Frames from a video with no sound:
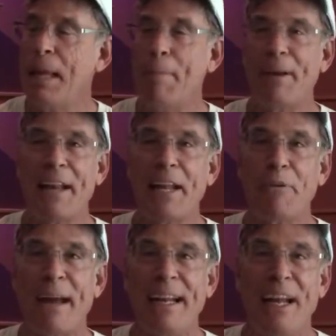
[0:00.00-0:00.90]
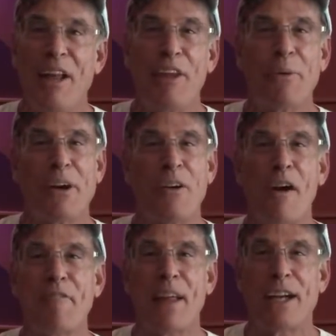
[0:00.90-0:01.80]
But at any rate, there were an
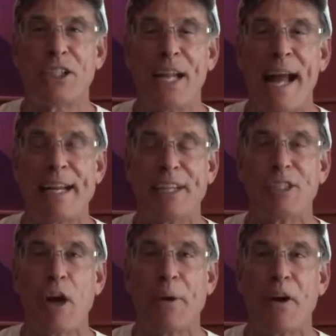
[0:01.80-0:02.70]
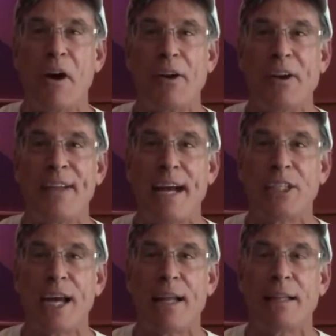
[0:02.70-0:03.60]
awful lot of shenanigans going on that
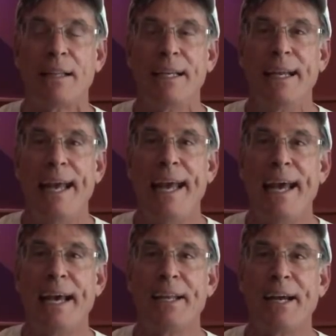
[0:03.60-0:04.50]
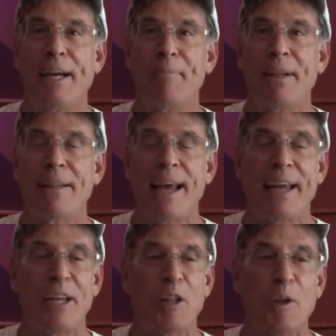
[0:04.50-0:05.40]
channel, and
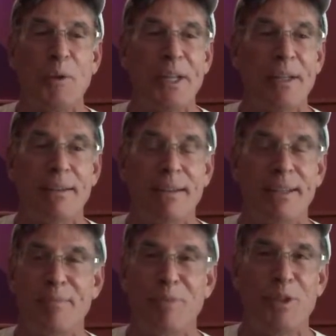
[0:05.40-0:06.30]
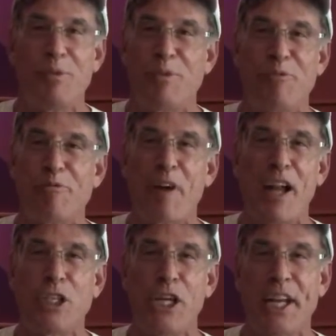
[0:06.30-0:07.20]
they included
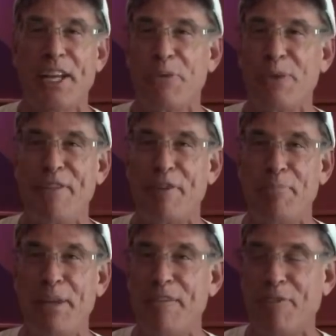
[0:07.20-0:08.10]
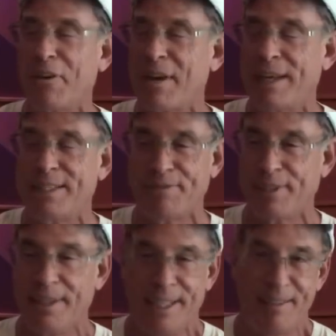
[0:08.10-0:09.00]
fried chicken, reef and beef, all kinds of
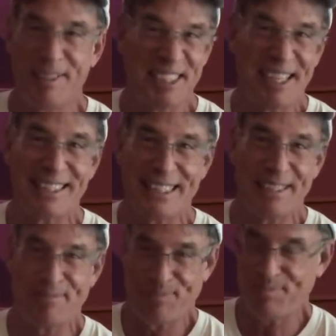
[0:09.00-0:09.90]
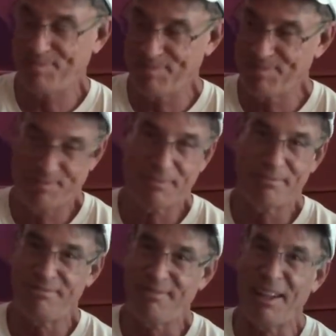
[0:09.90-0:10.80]
disgusting
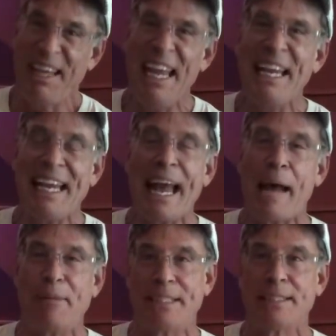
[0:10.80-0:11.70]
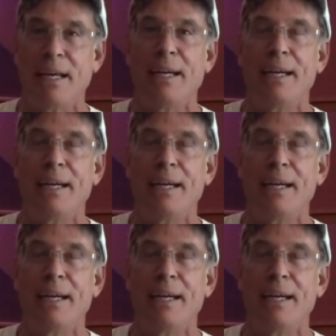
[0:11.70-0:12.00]
eating habits,